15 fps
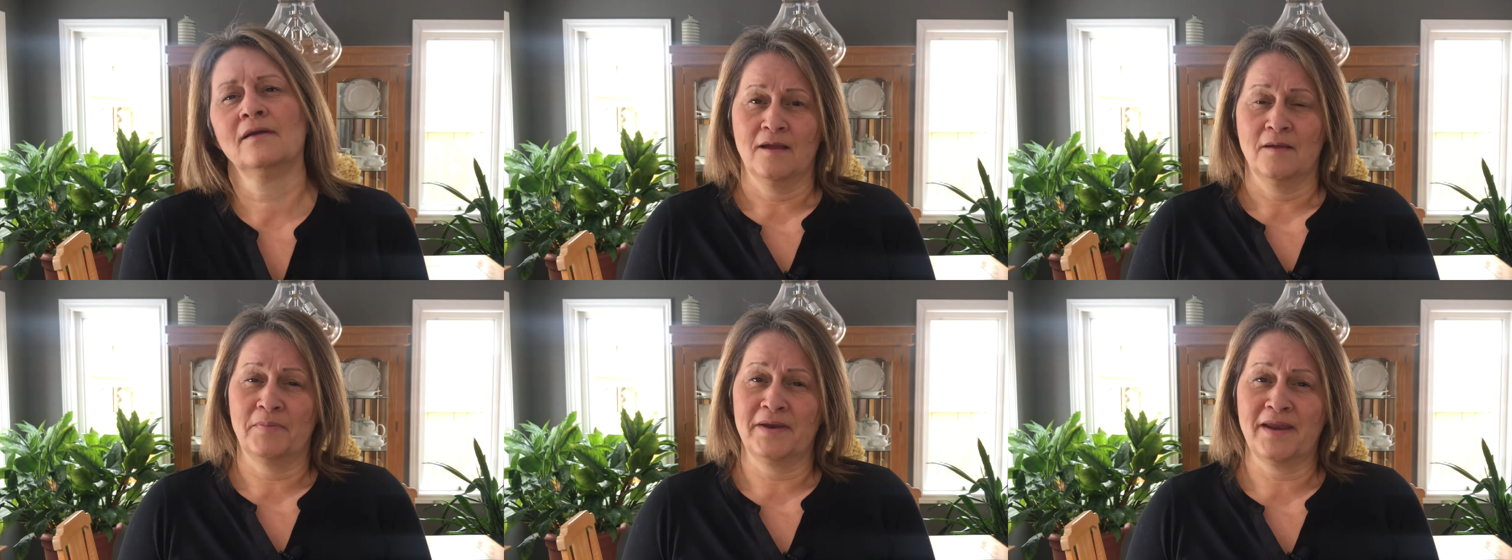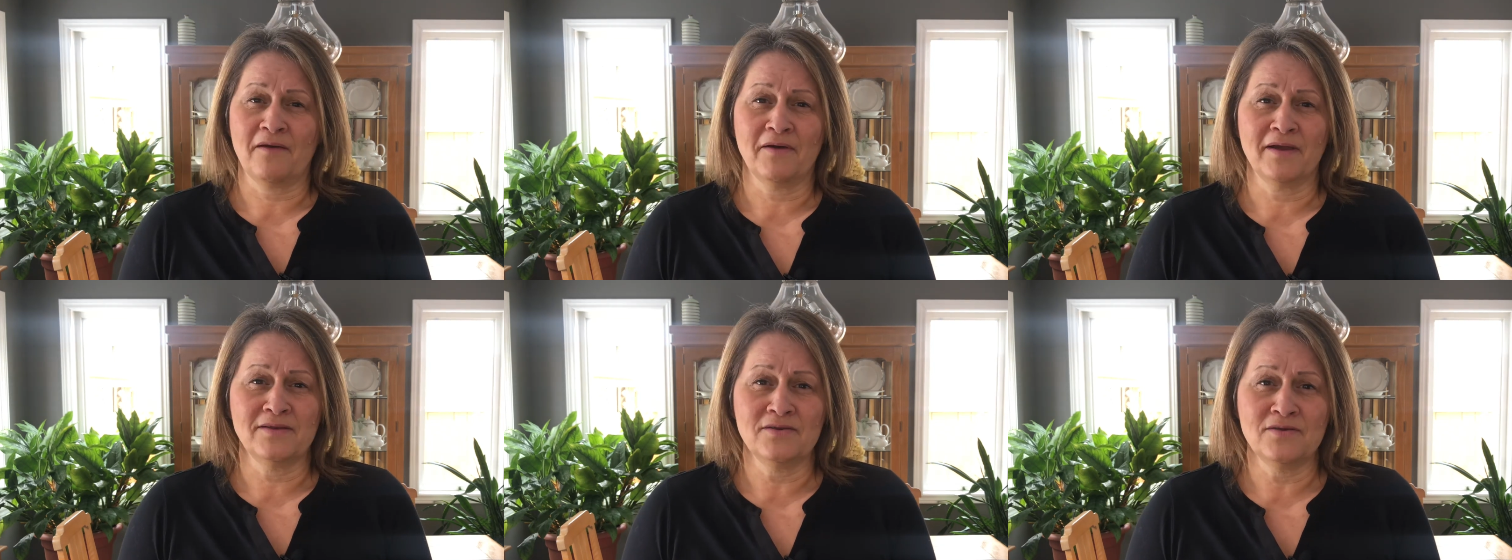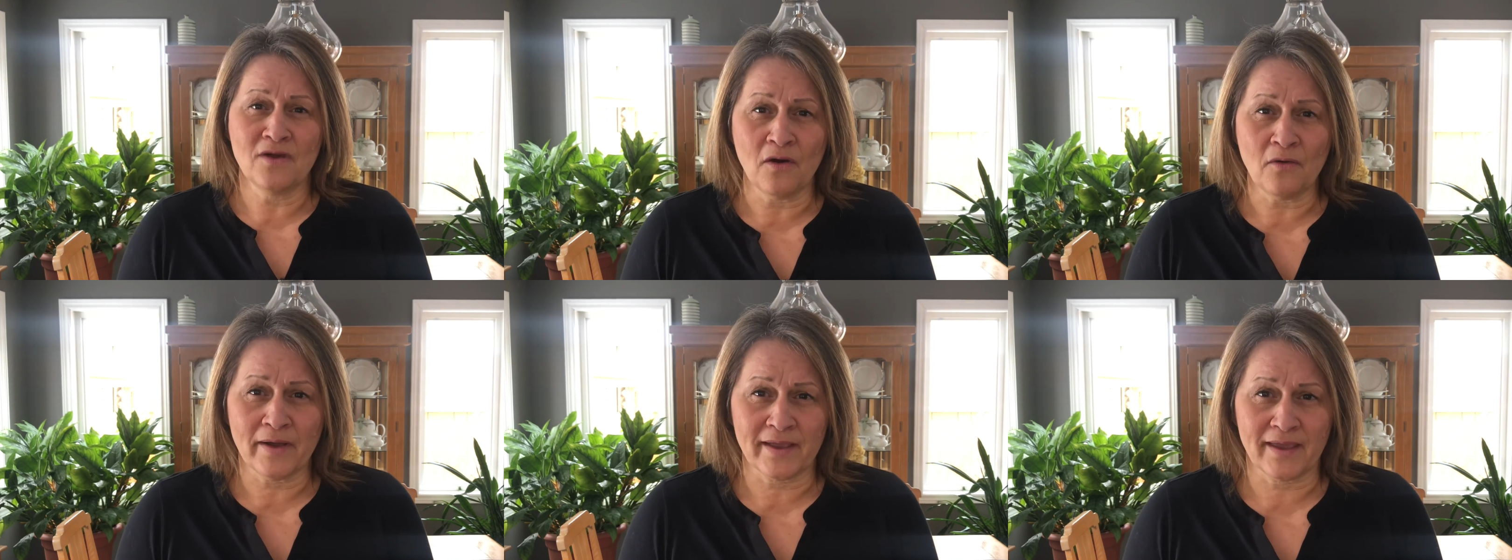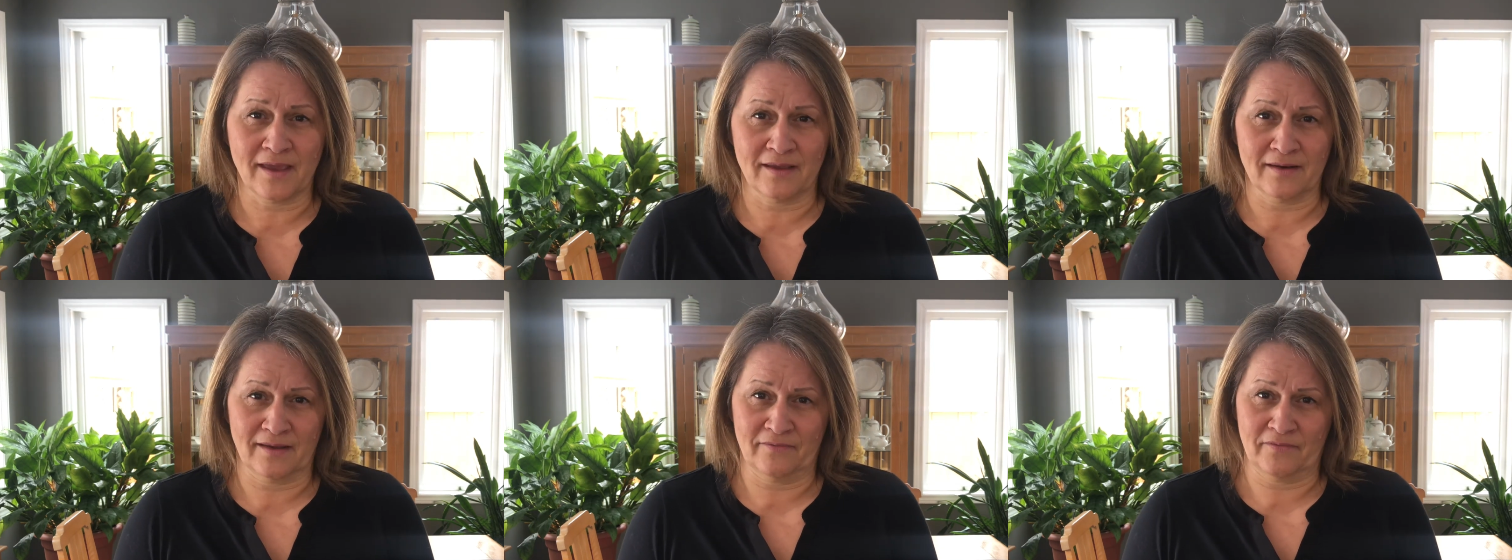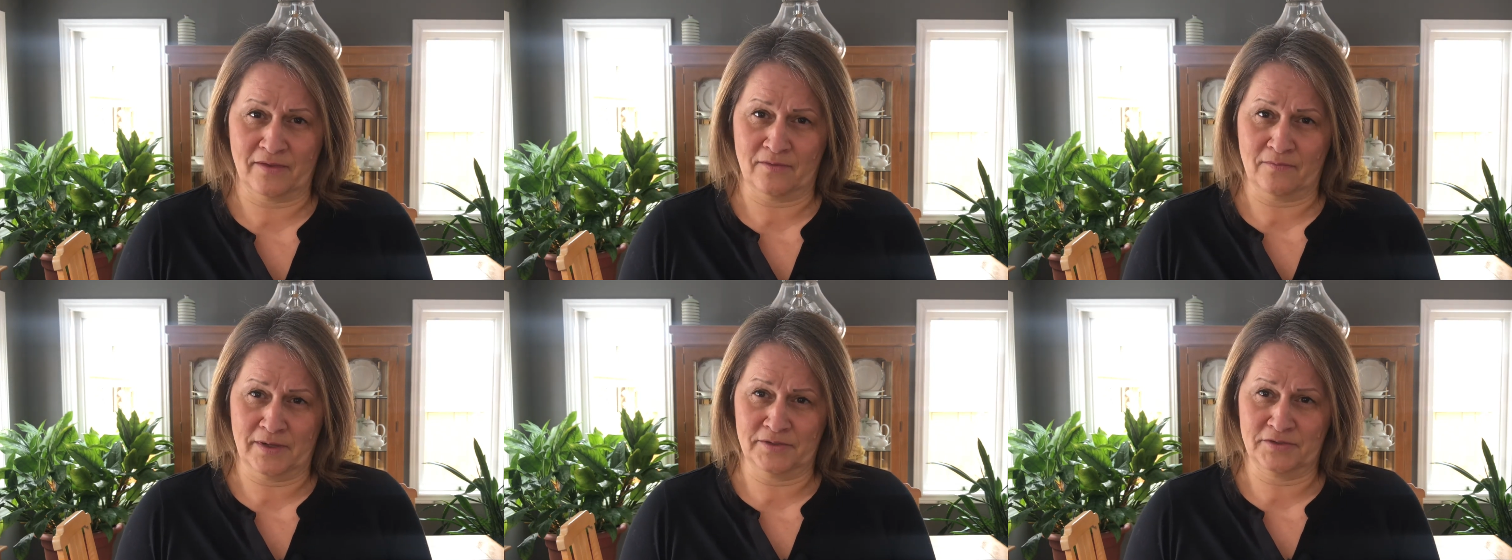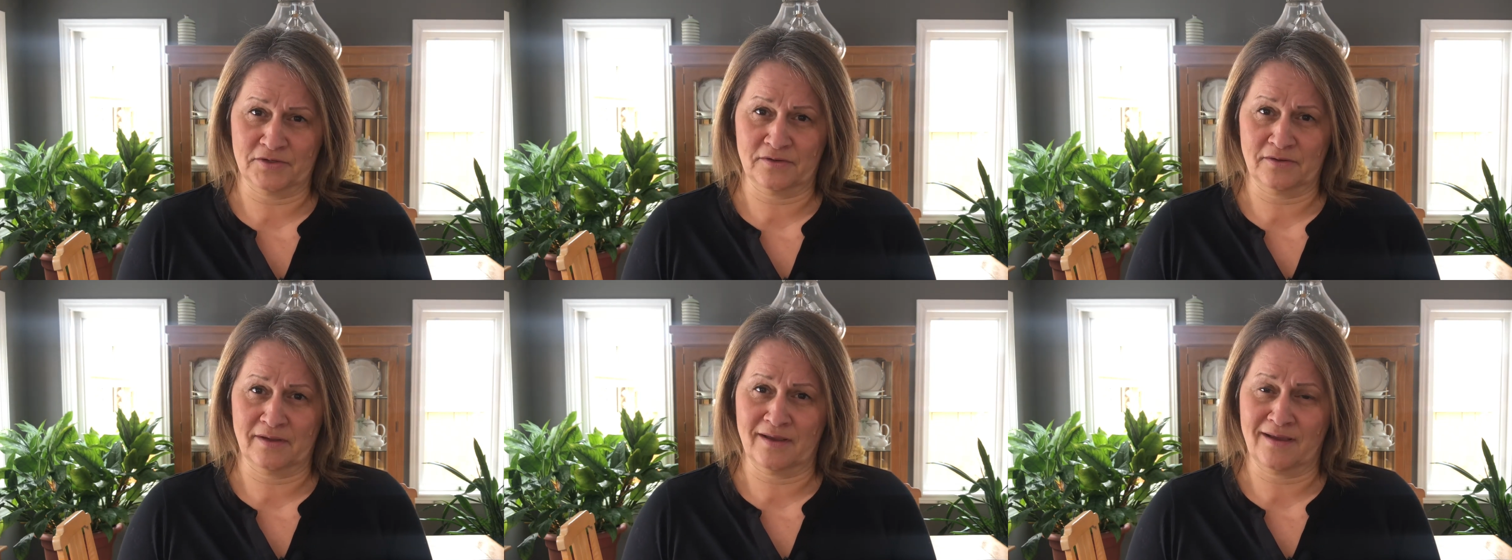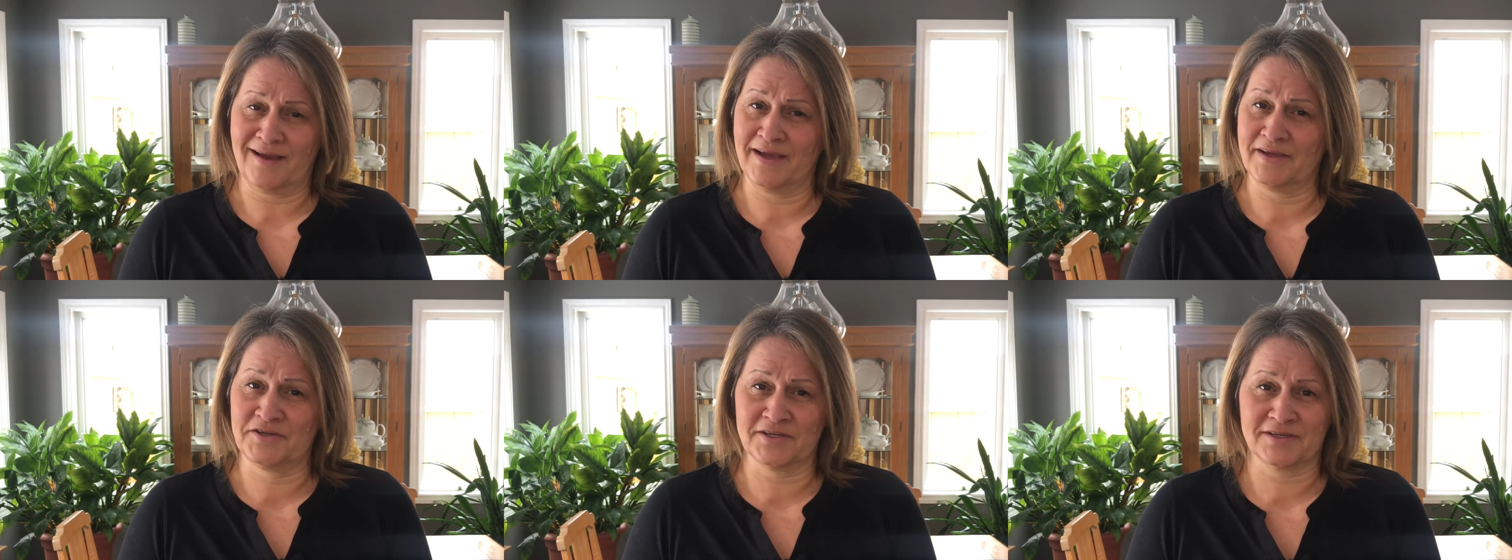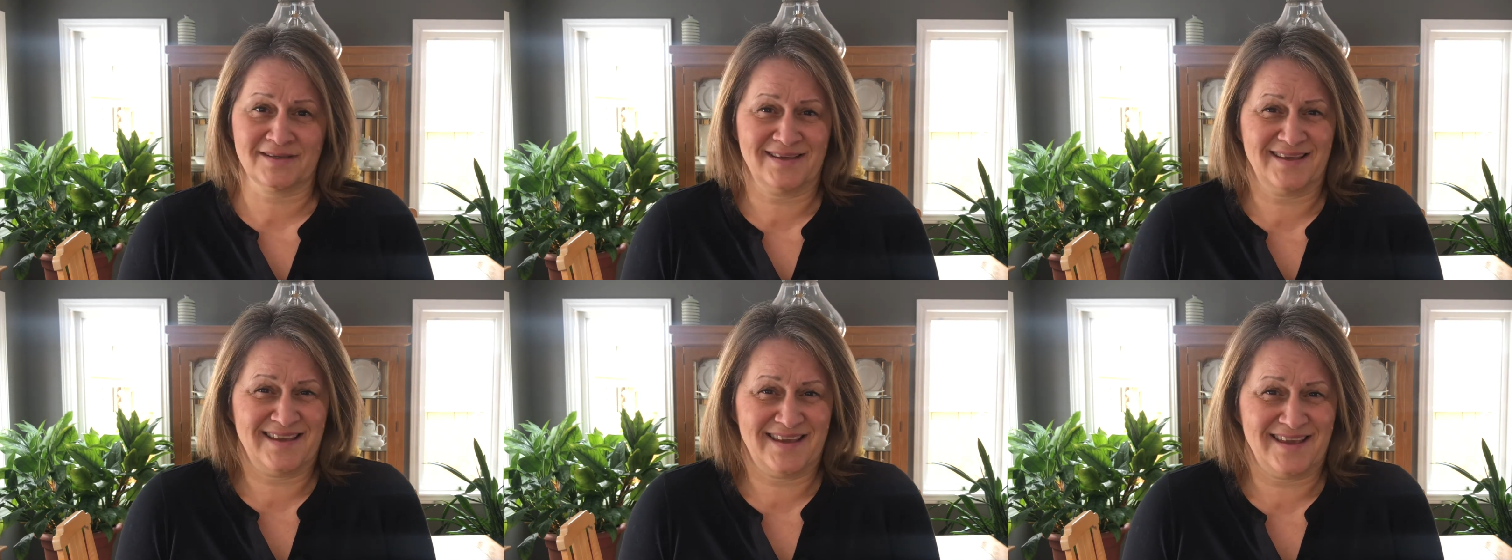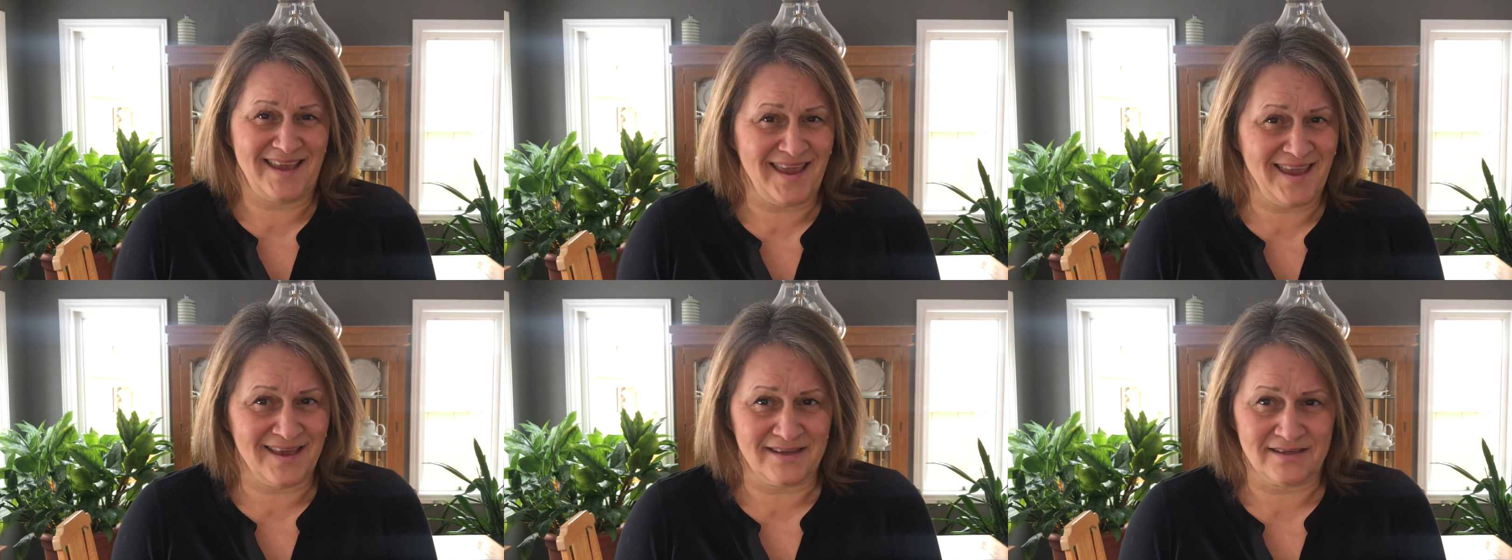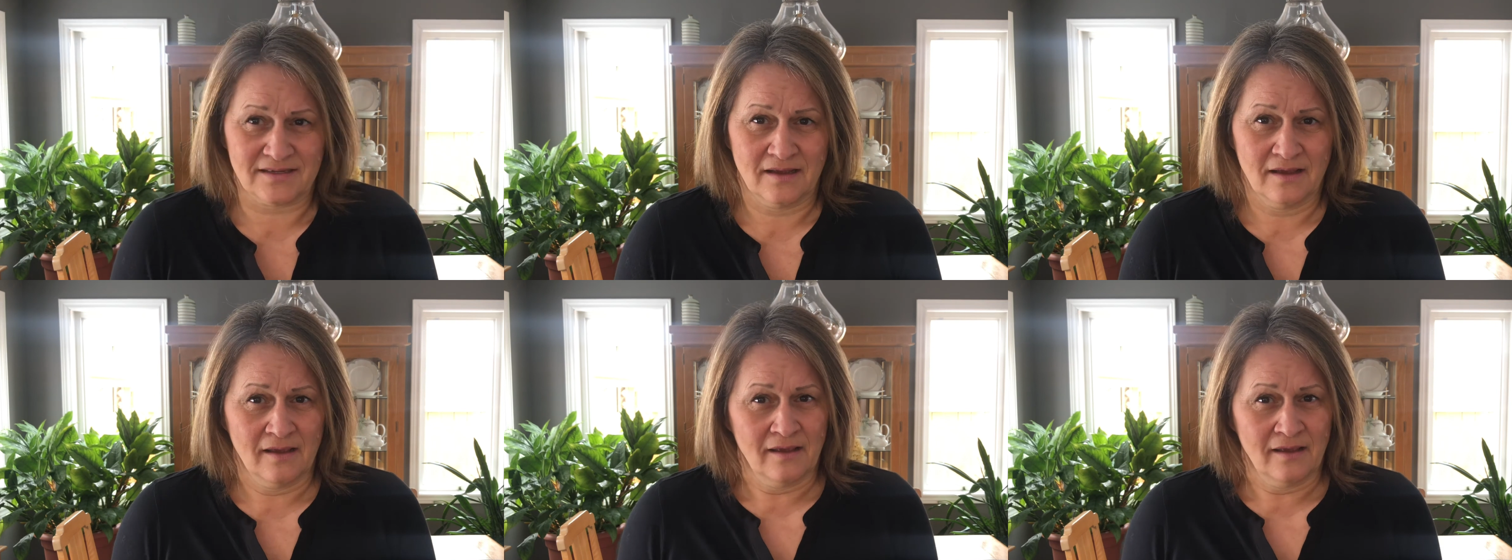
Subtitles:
But now I know I can't live without my journaling. I just can't.